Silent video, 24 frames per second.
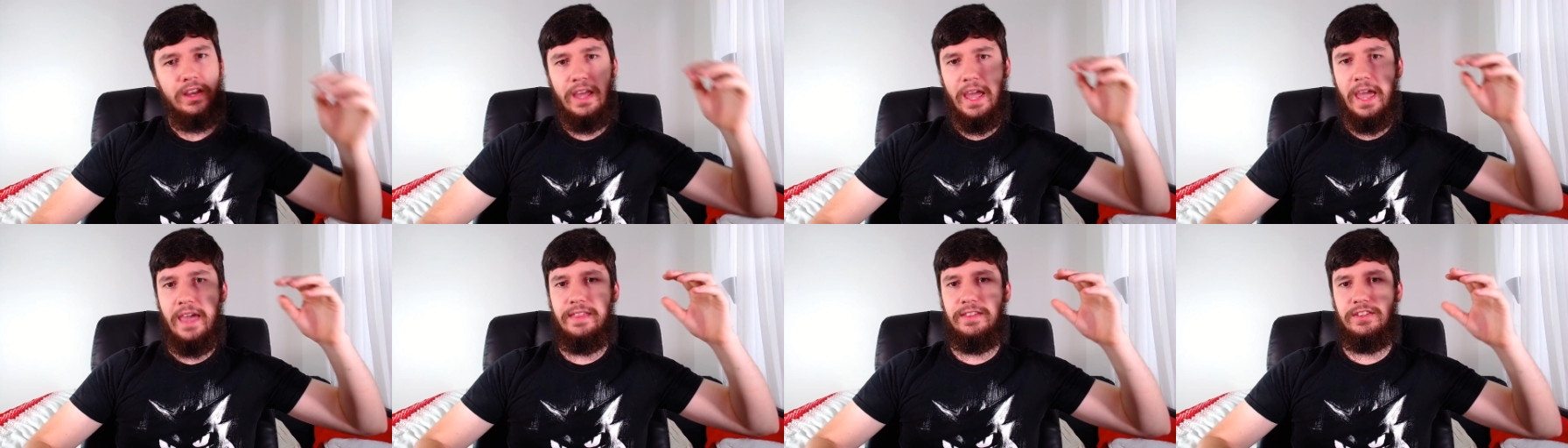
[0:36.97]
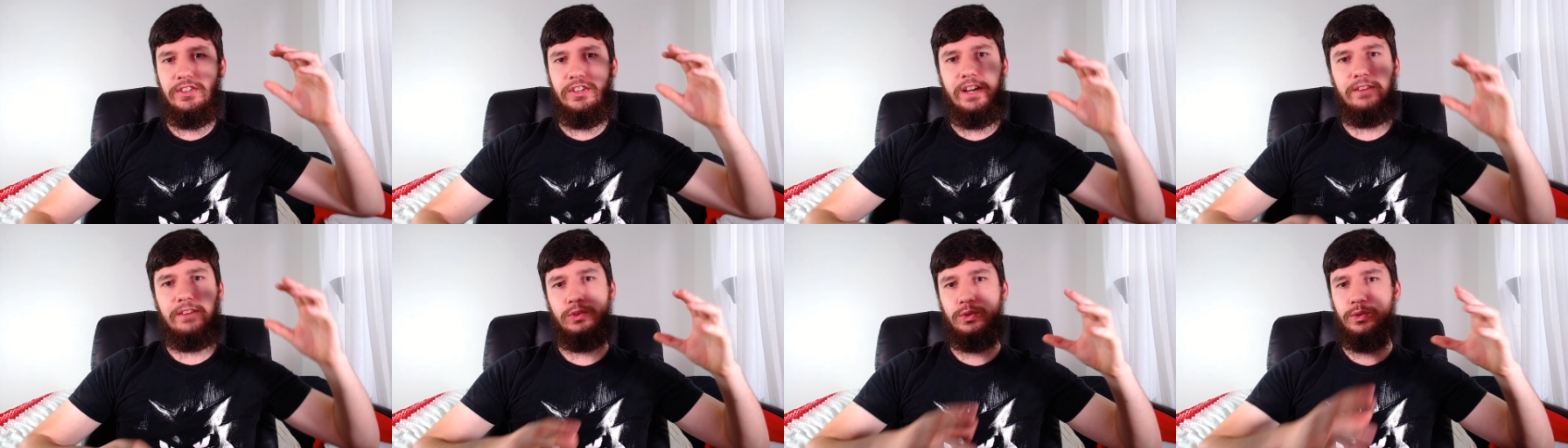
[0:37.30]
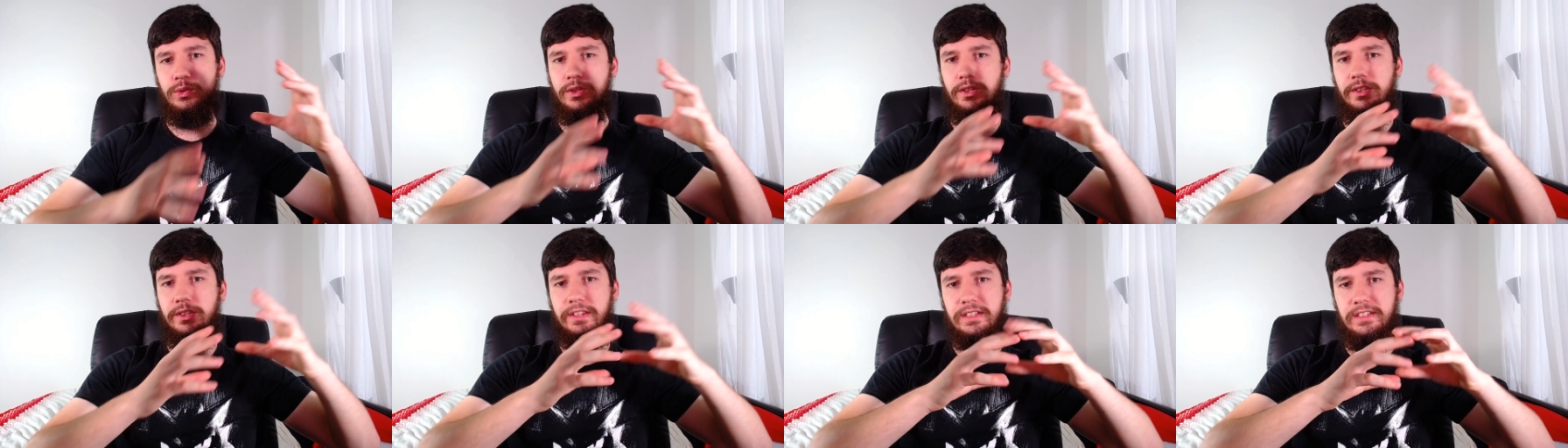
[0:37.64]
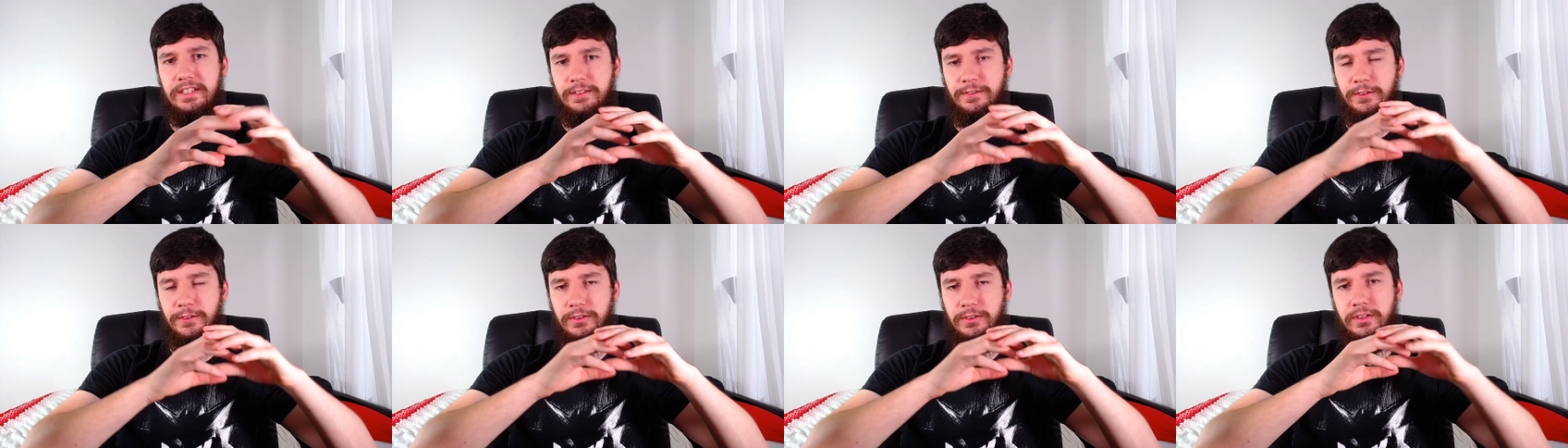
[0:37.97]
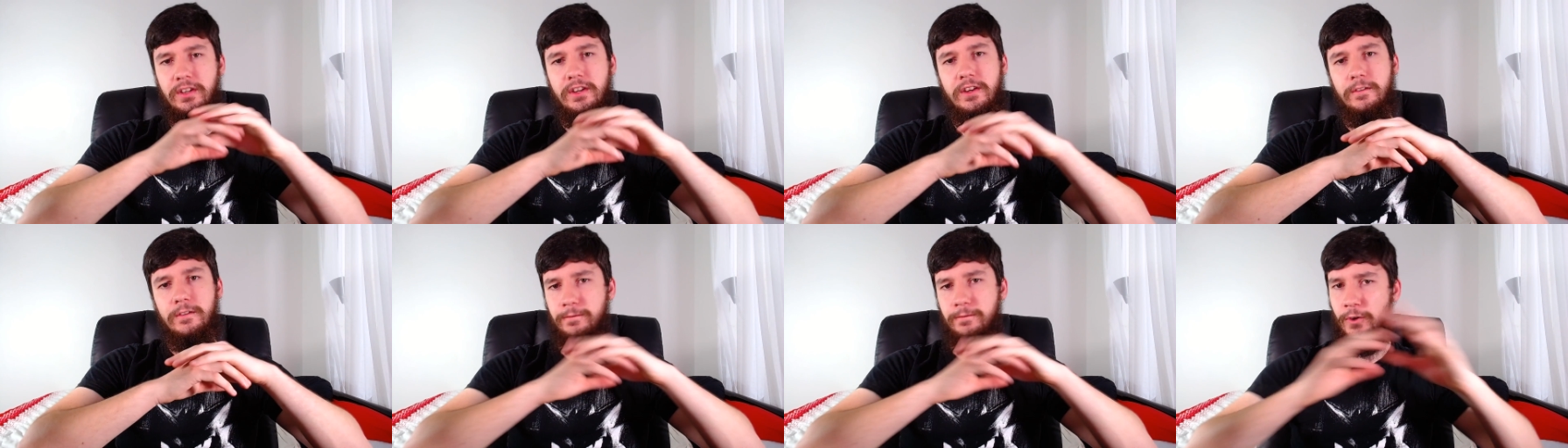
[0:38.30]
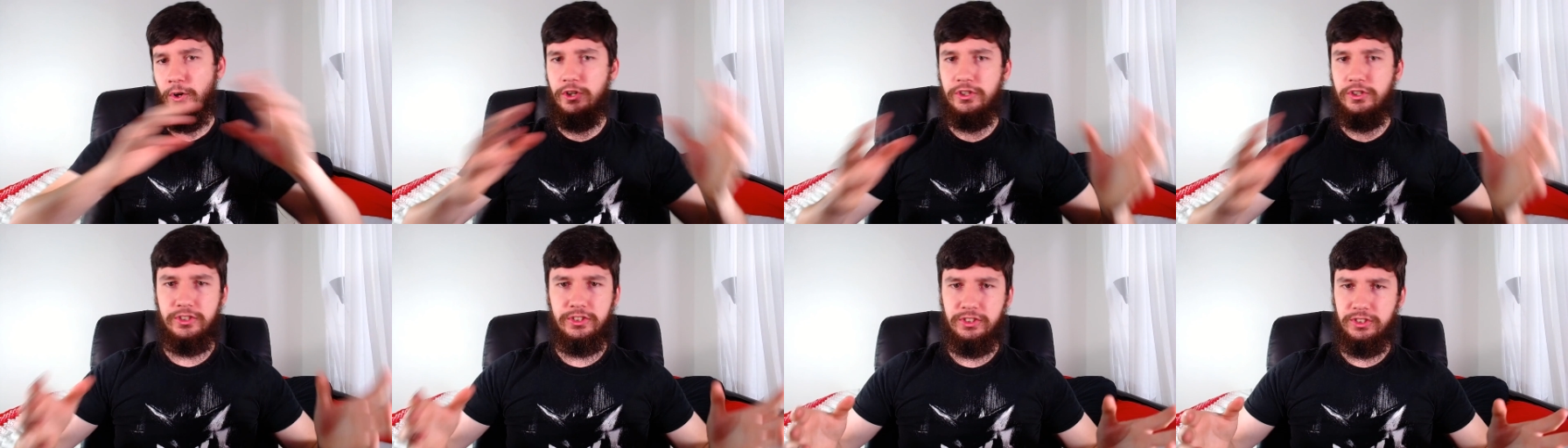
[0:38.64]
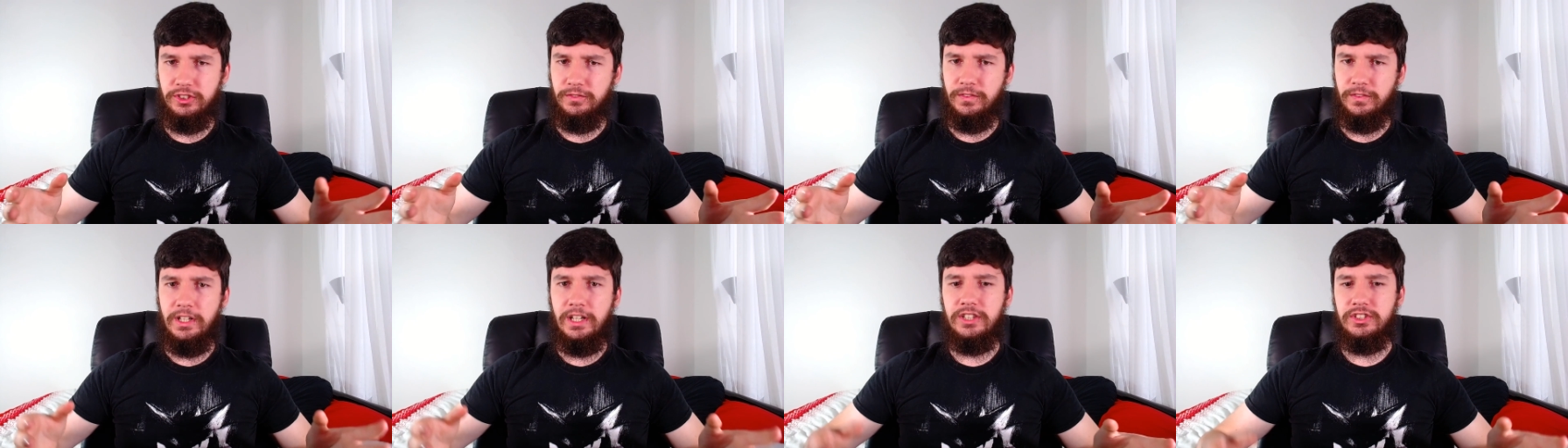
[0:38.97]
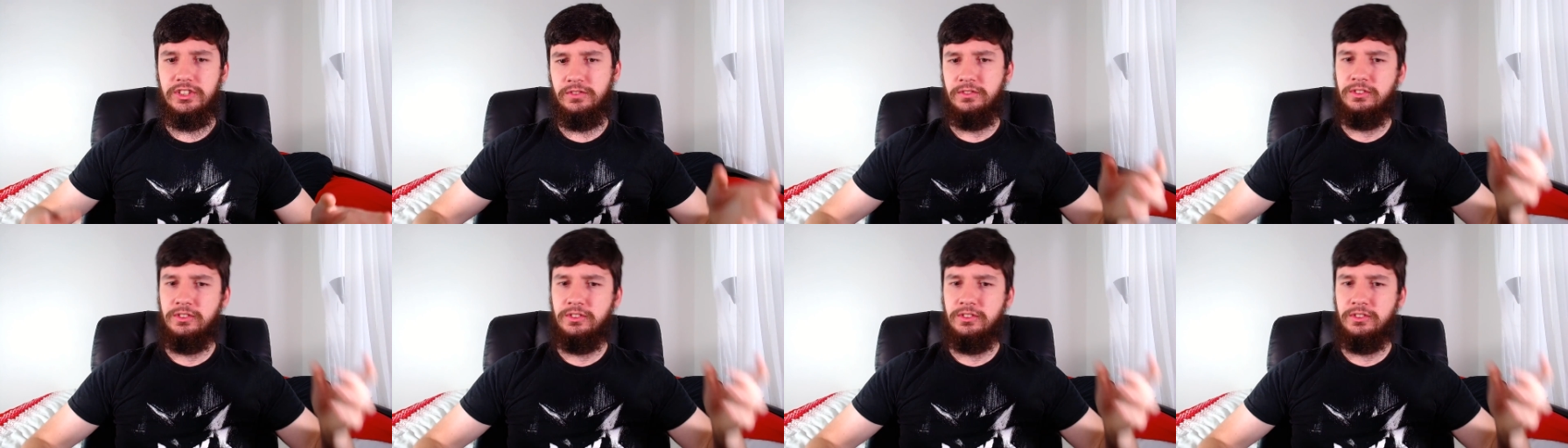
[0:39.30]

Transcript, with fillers: and then you have all of the different versions of Arch.